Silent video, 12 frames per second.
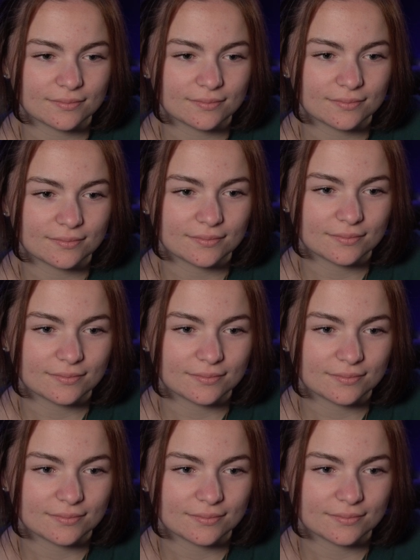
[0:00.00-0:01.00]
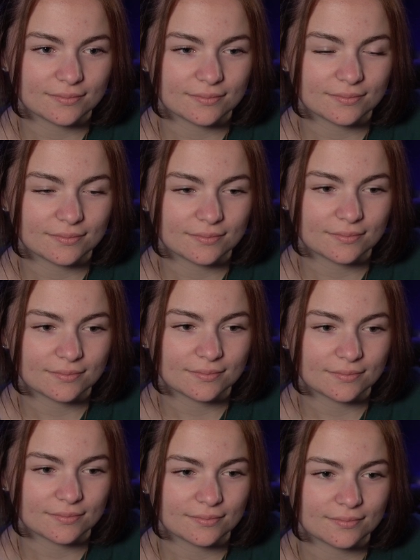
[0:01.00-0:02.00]

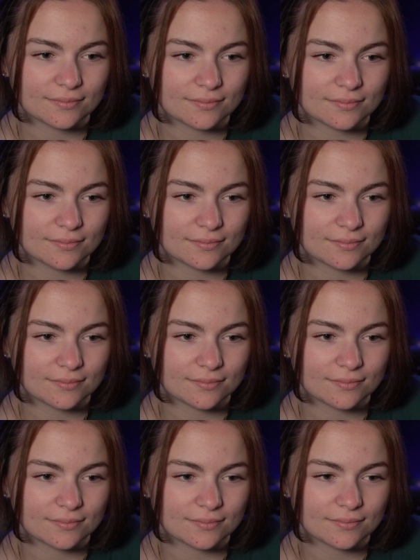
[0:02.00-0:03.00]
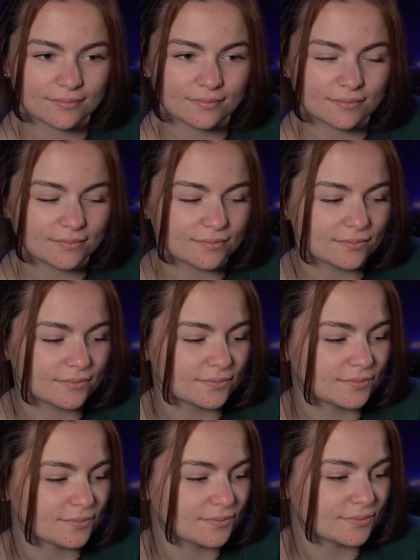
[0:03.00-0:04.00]

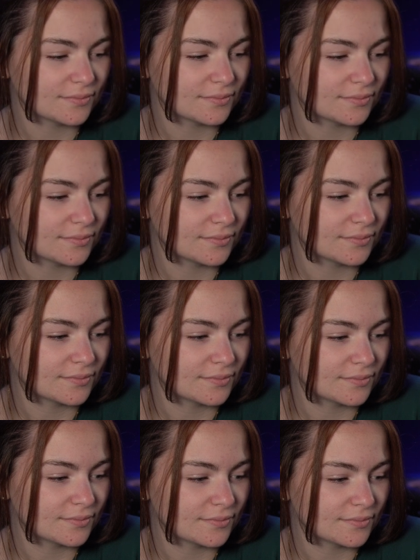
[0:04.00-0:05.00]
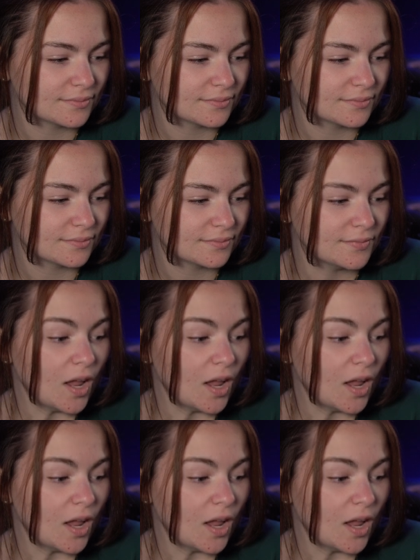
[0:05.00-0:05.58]
No words are spoken by the person on screen.